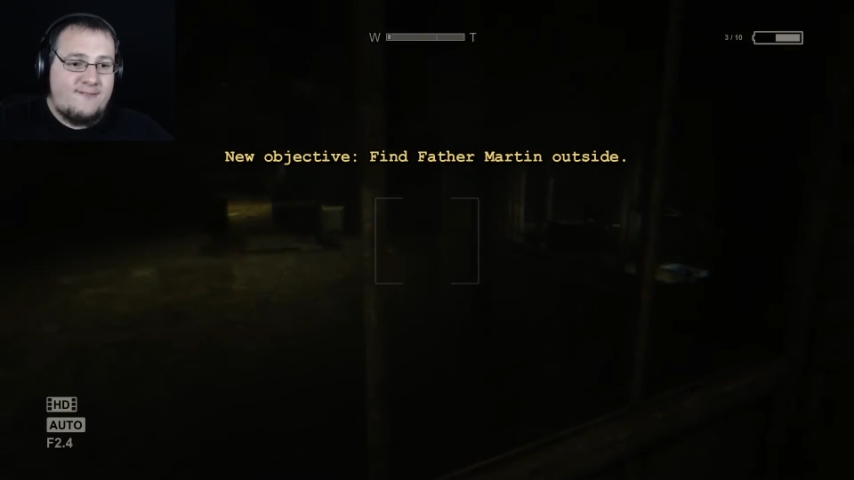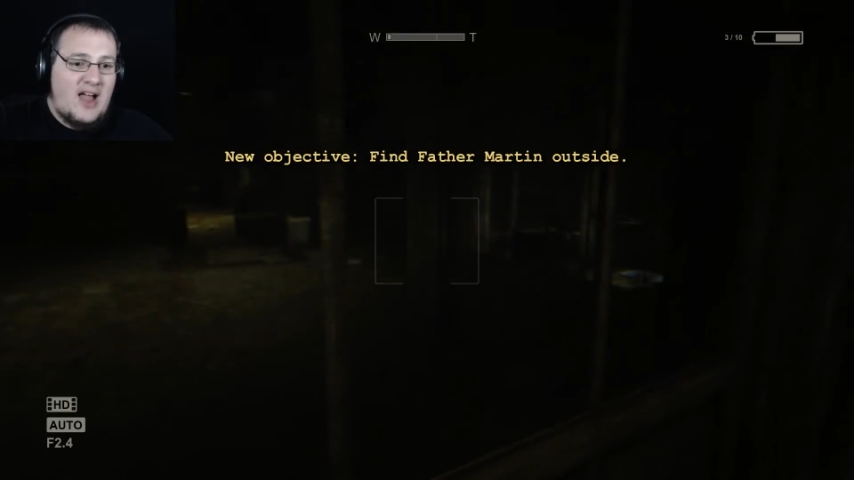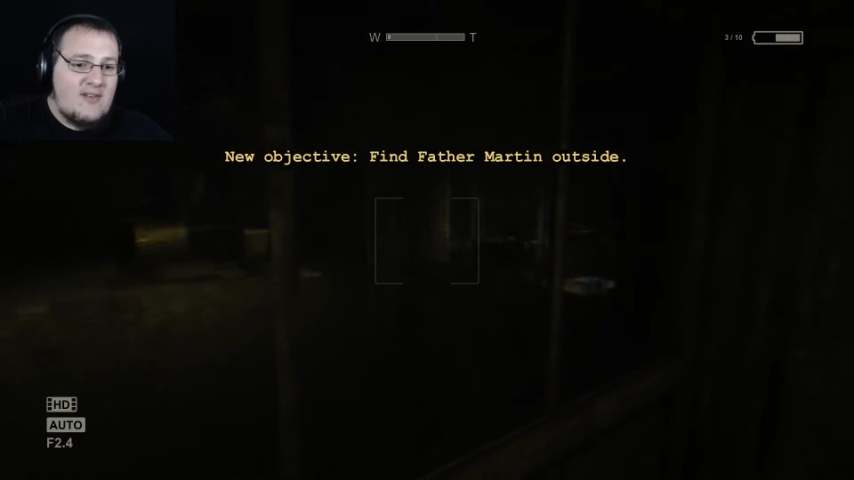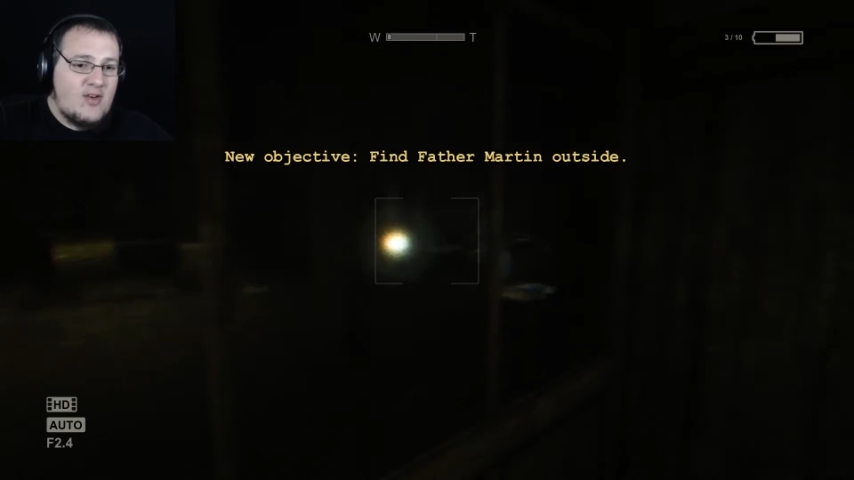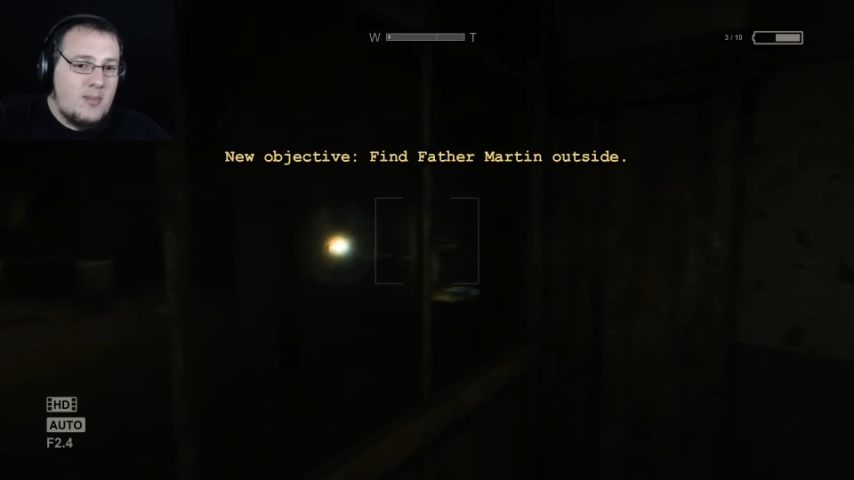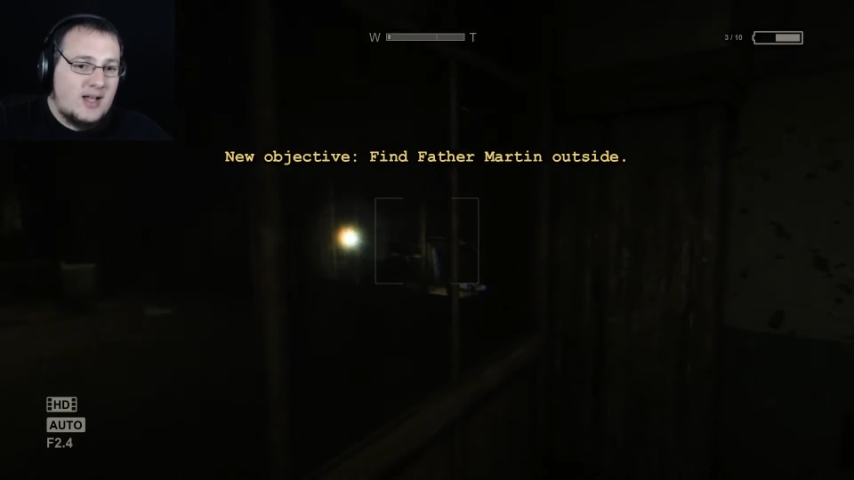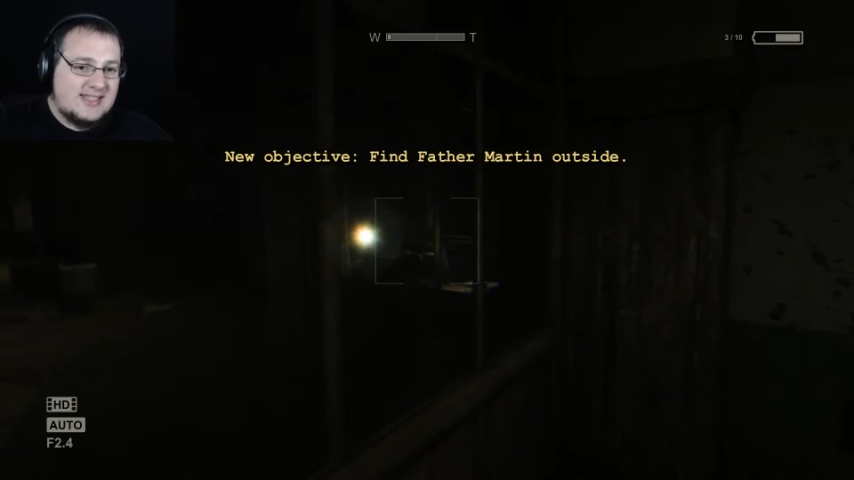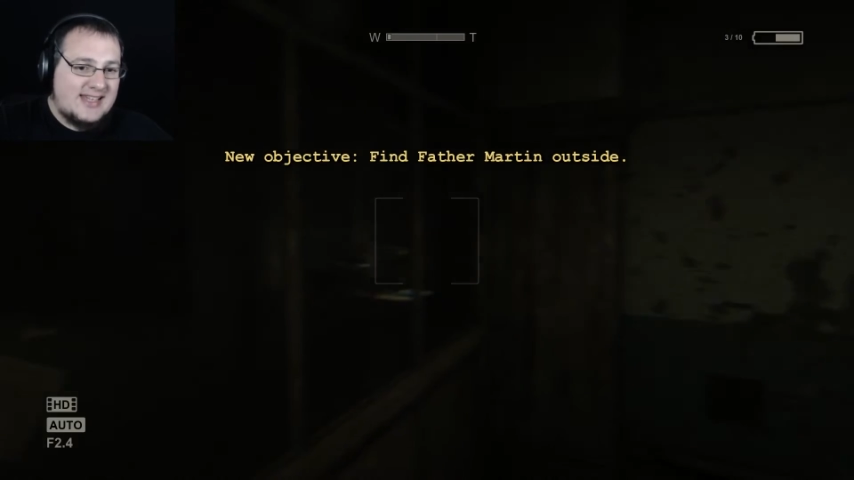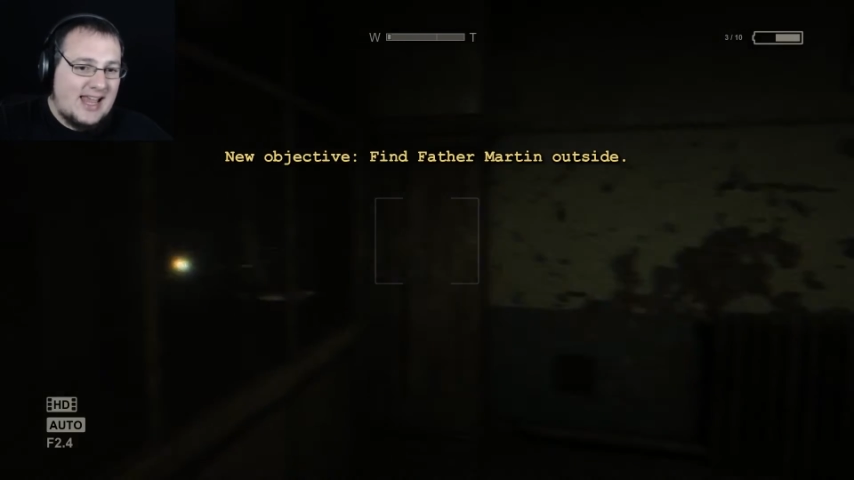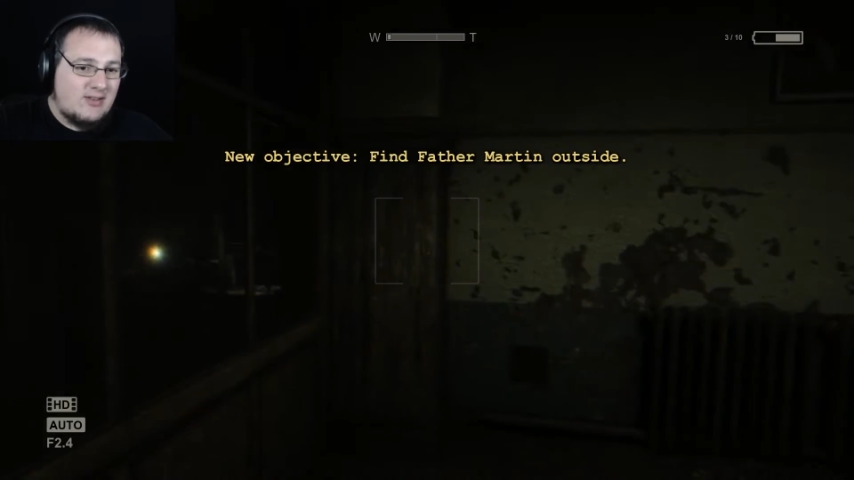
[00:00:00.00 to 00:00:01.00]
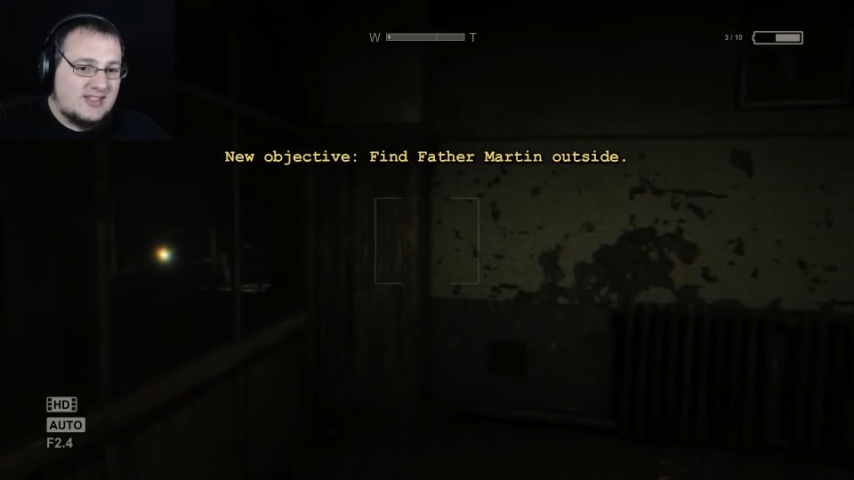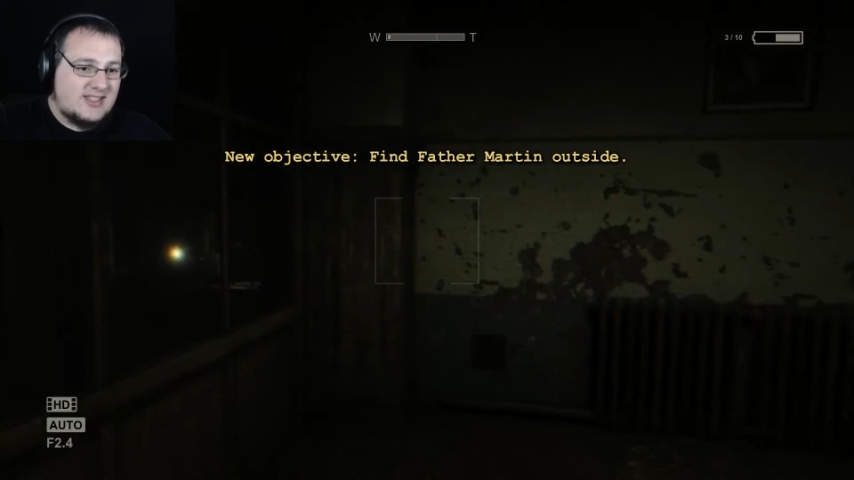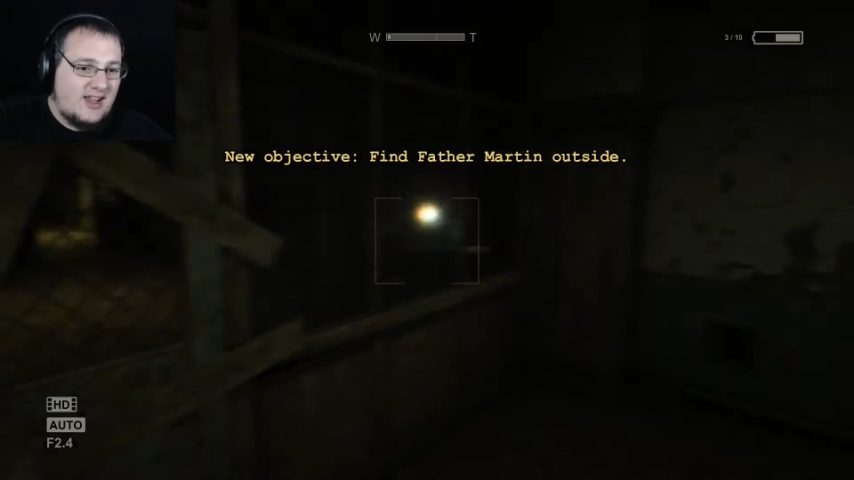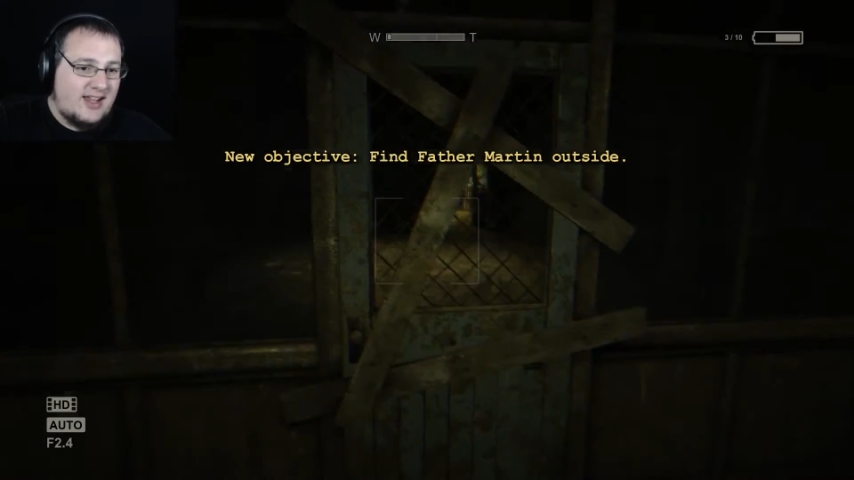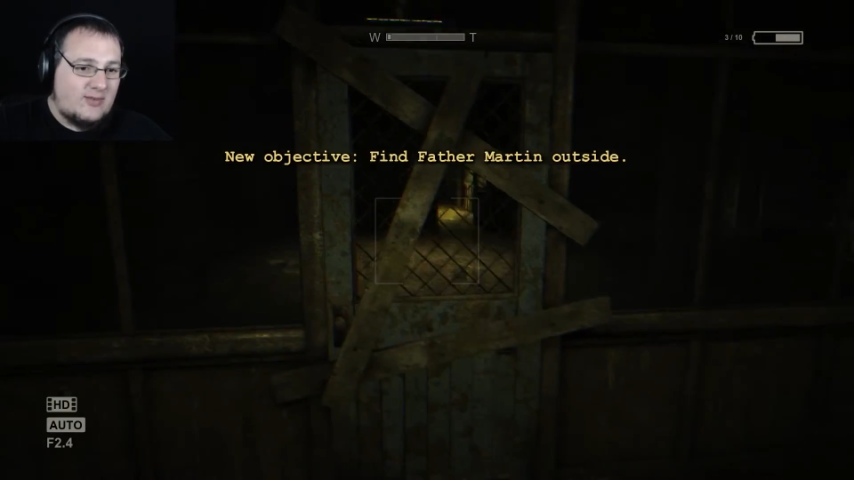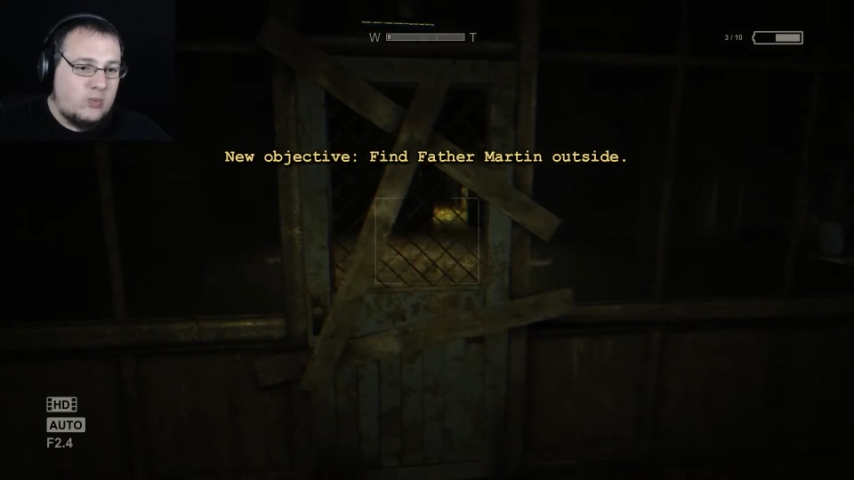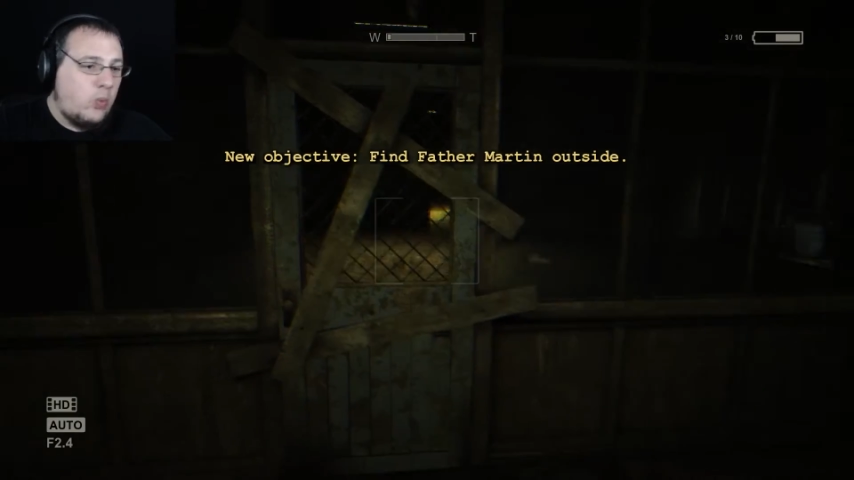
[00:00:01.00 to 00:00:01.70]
Father Martin outside.